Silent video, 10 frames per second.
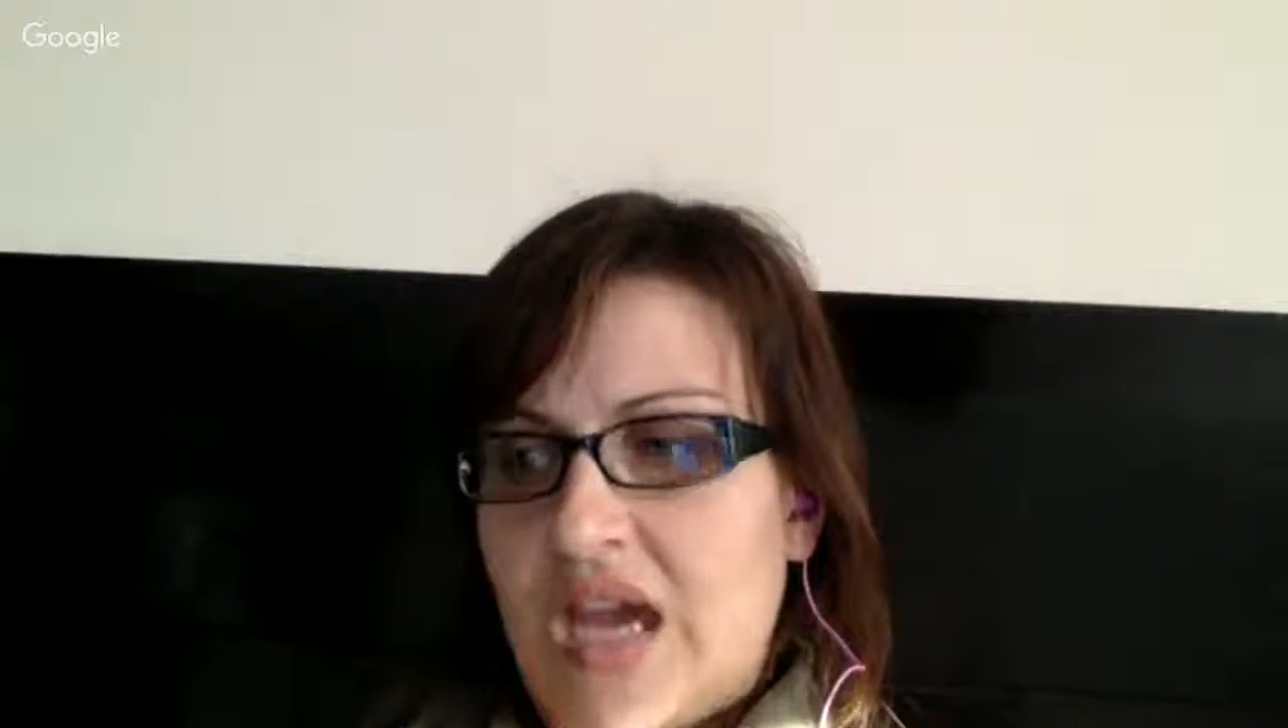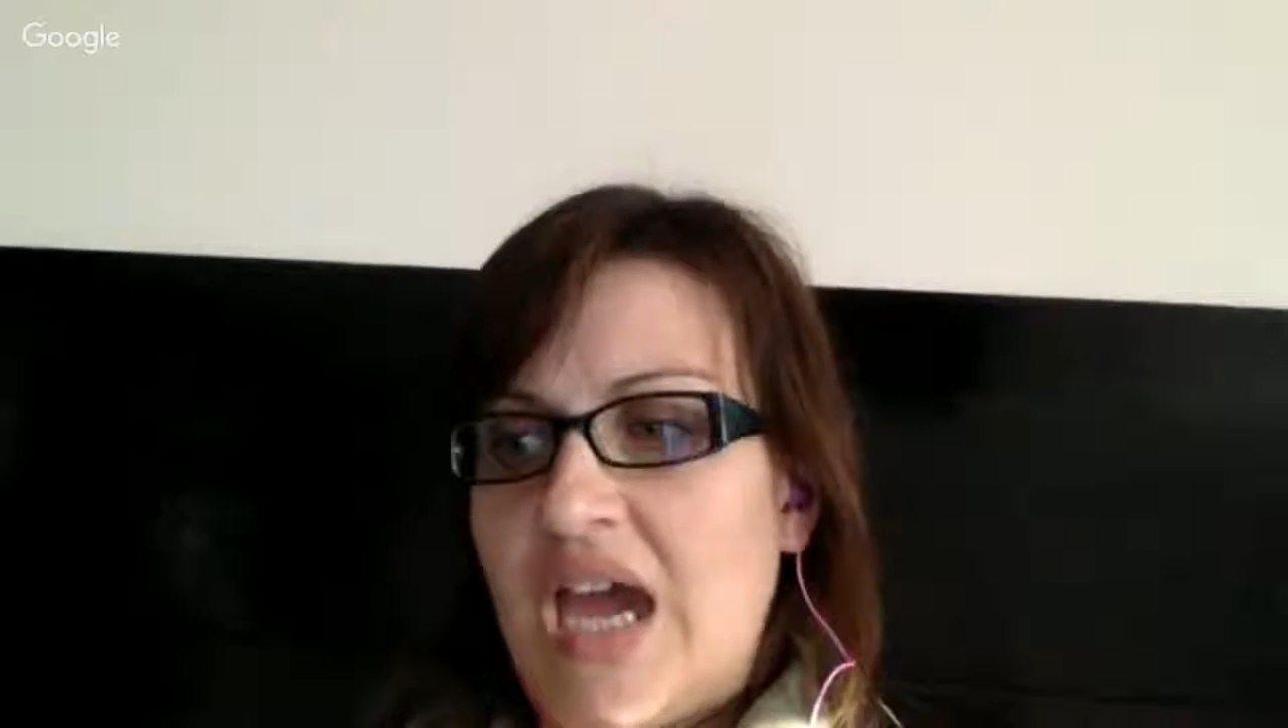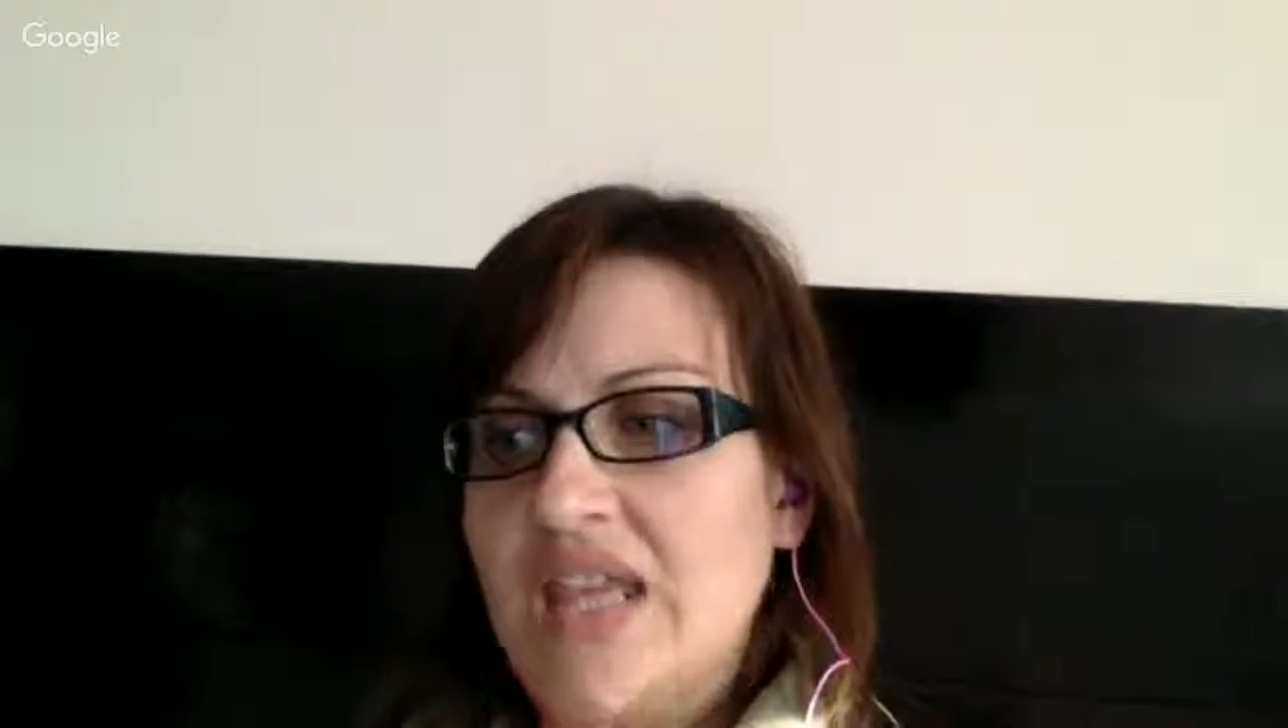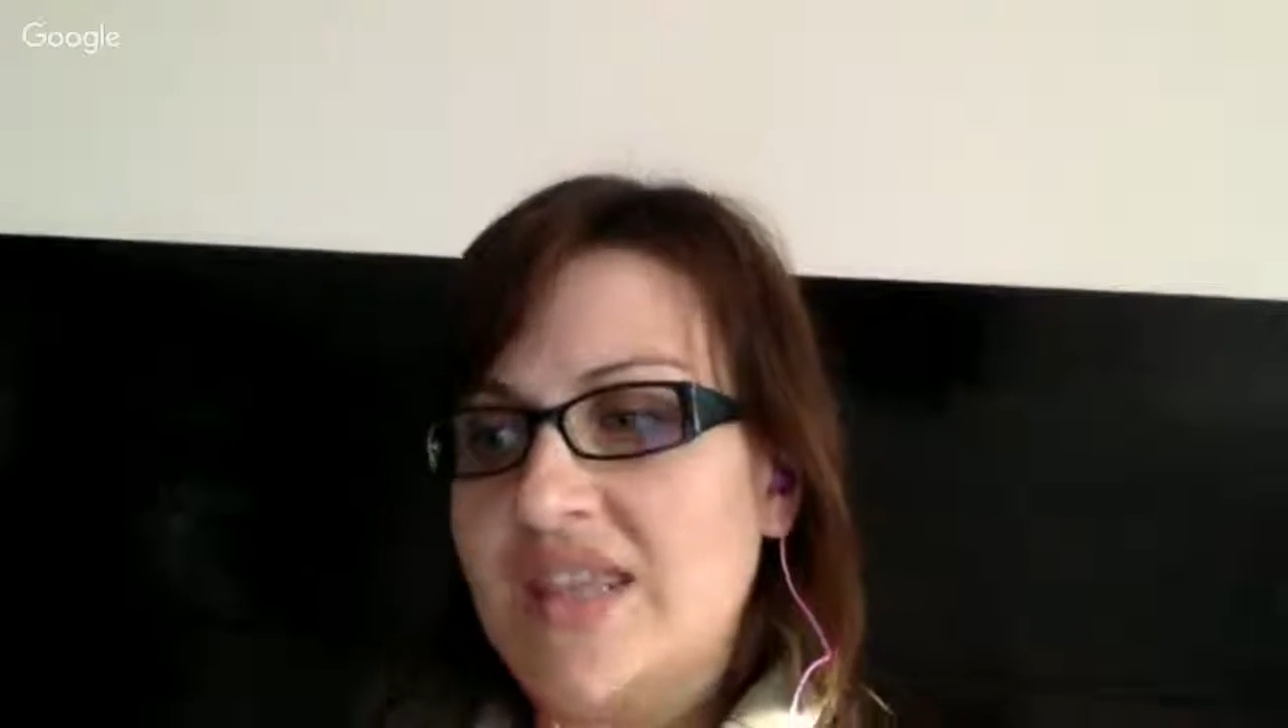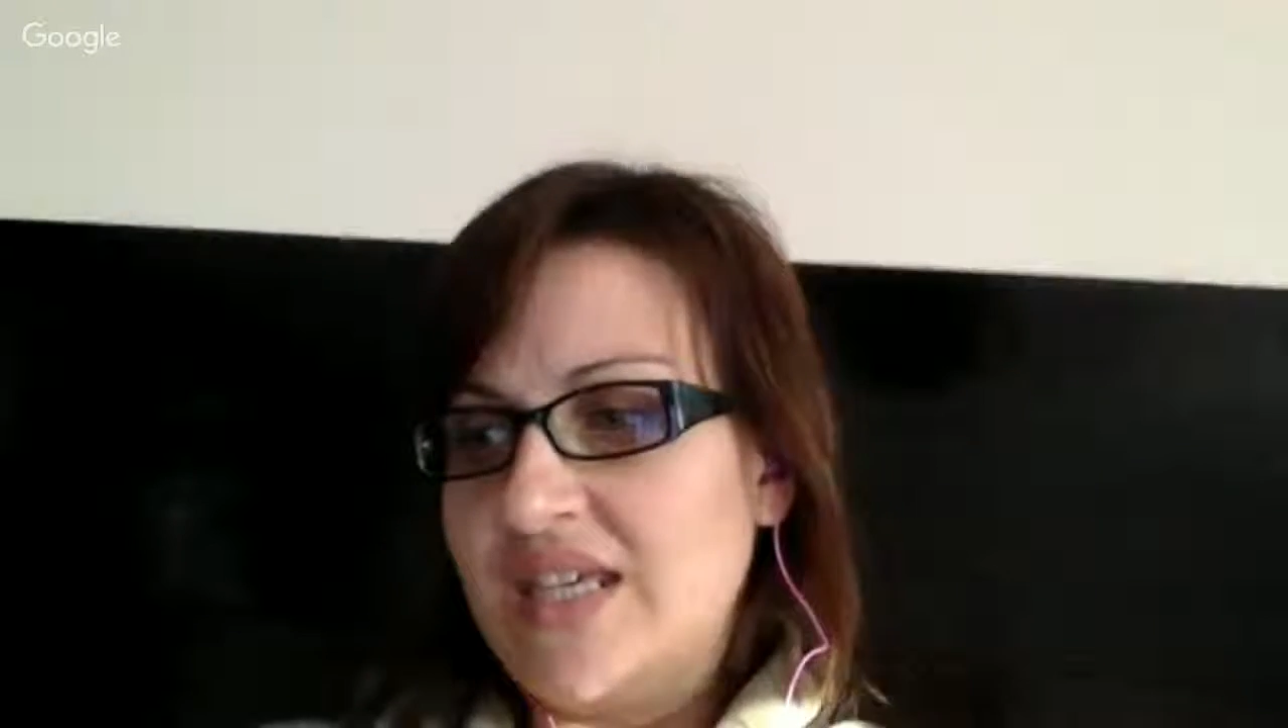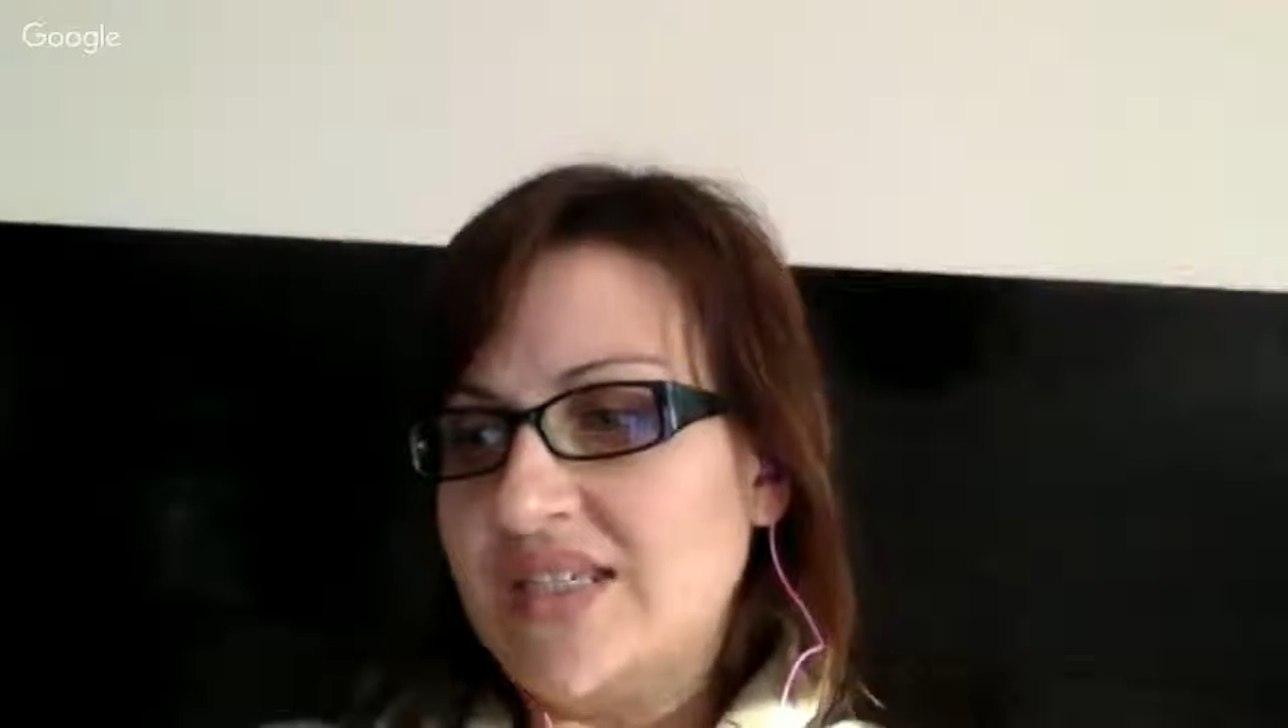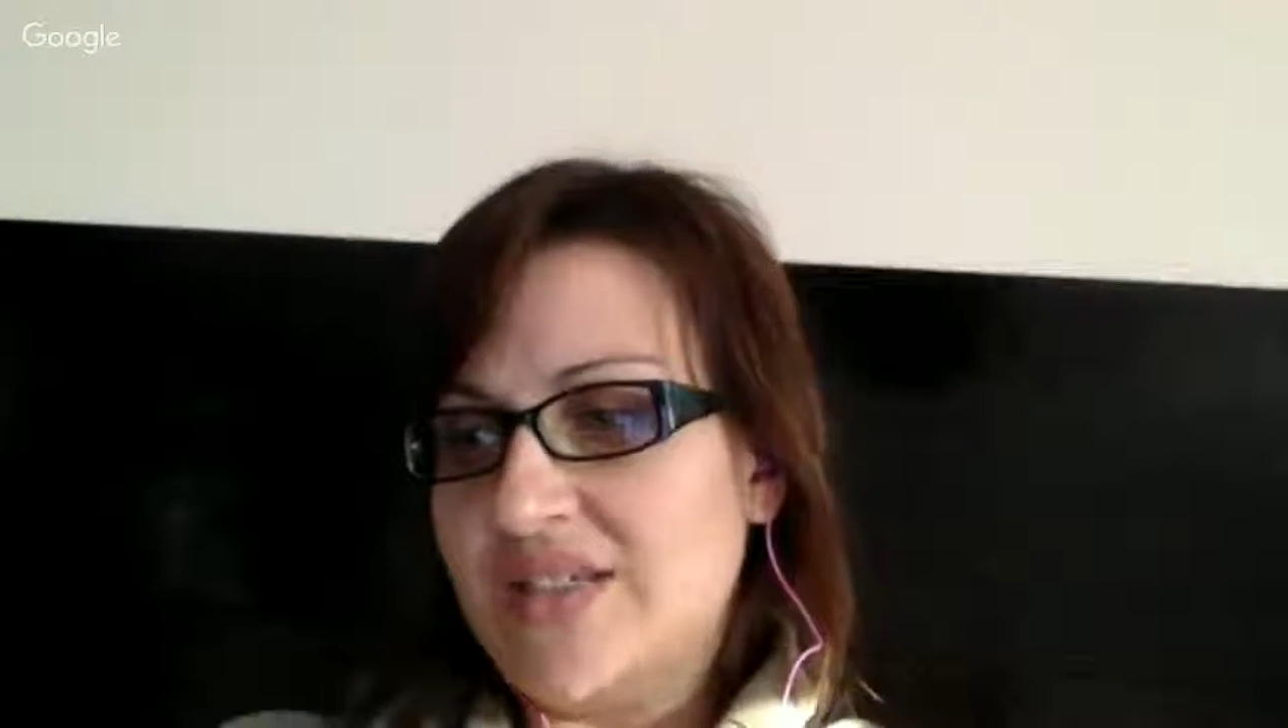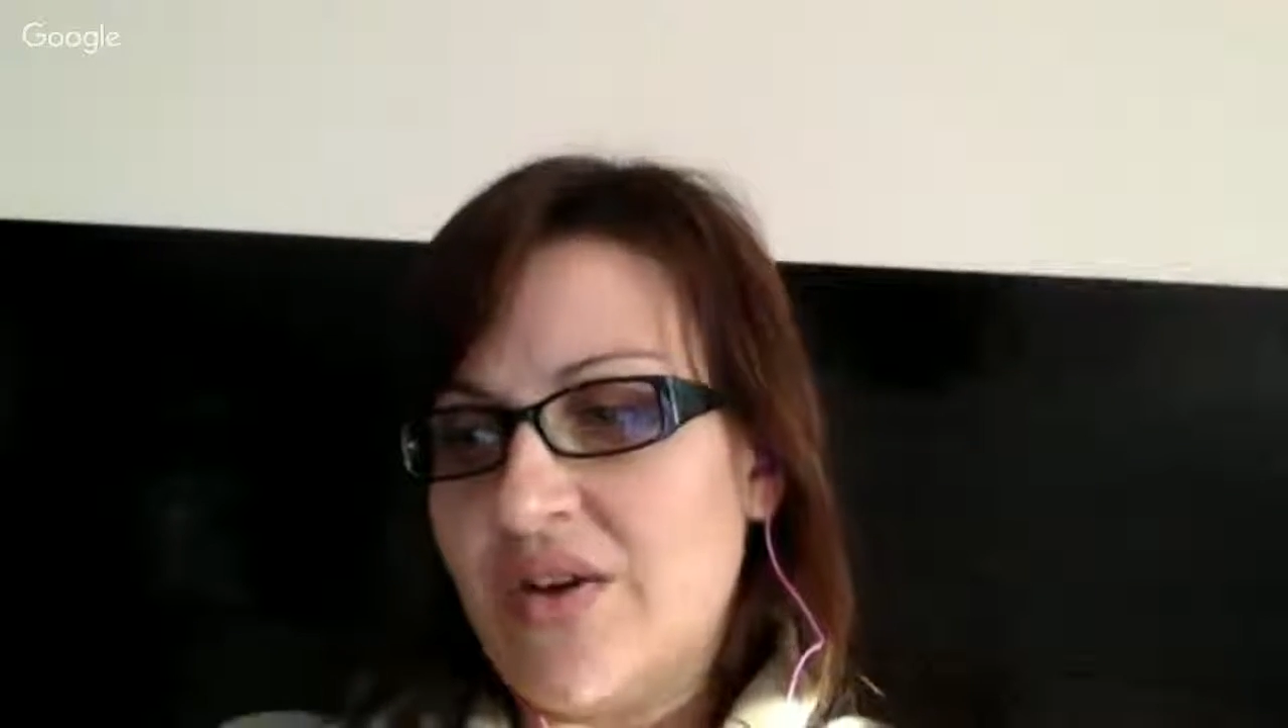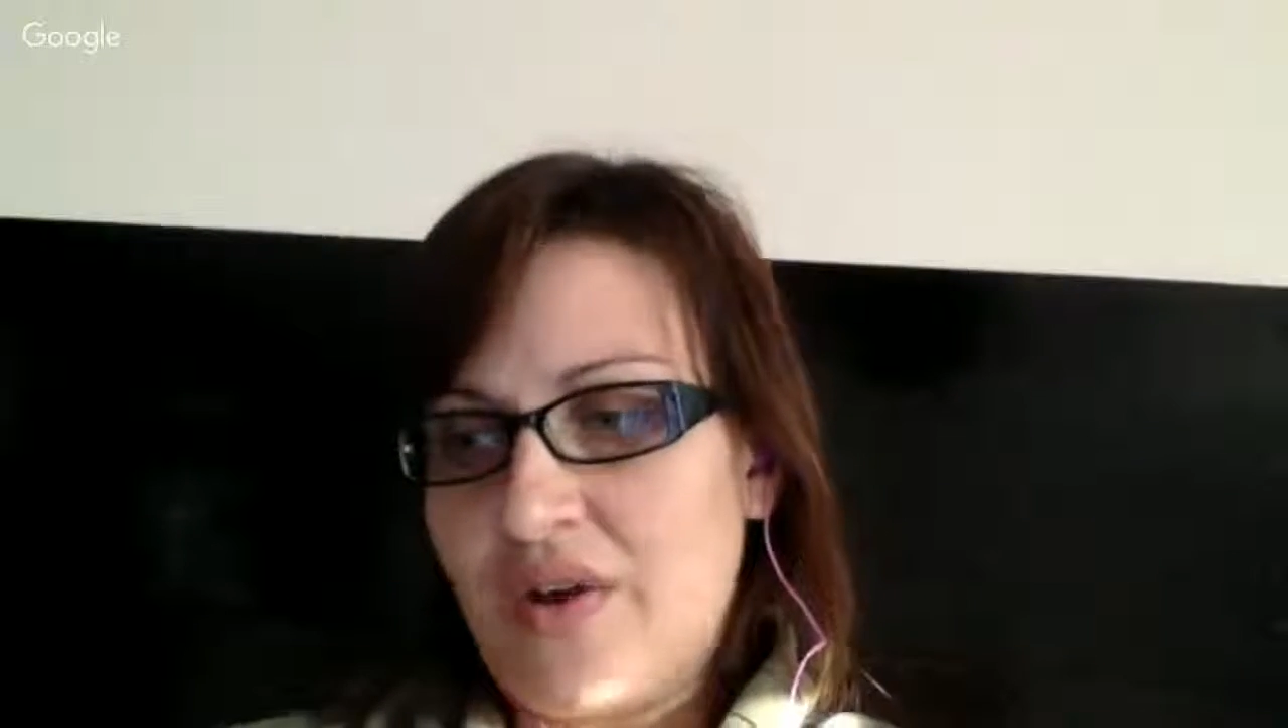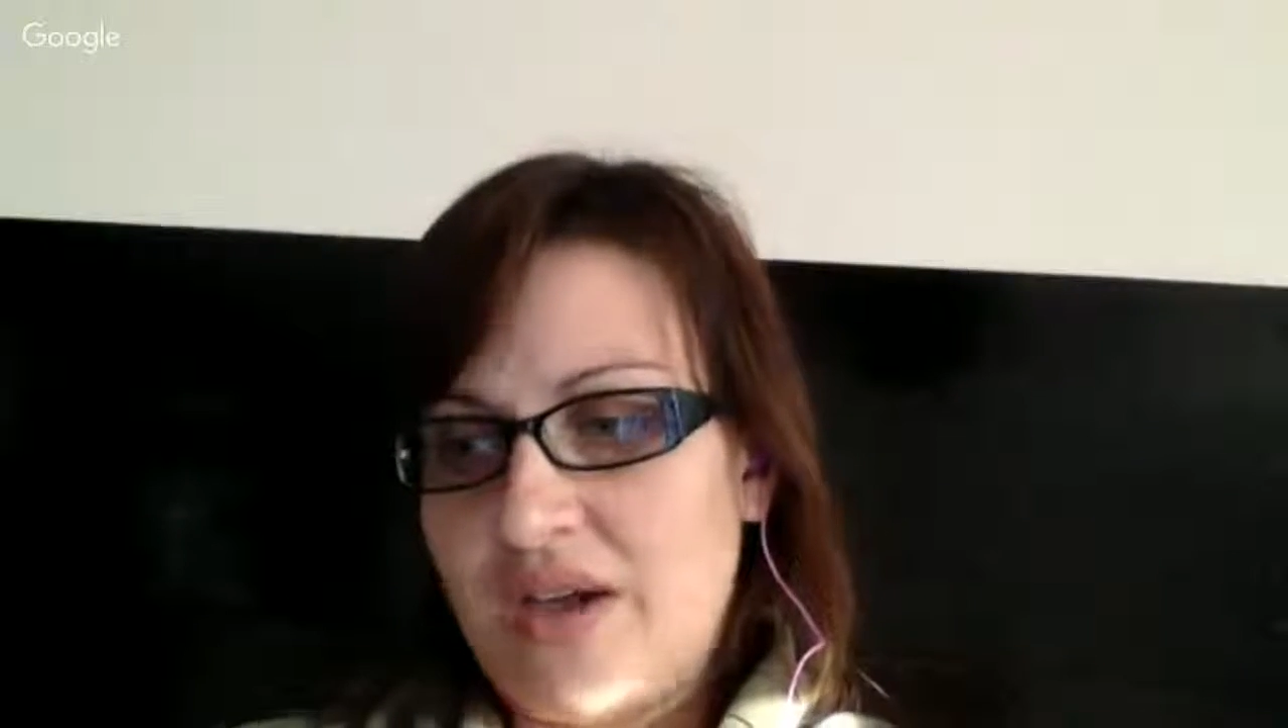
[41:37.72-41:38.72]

I think so.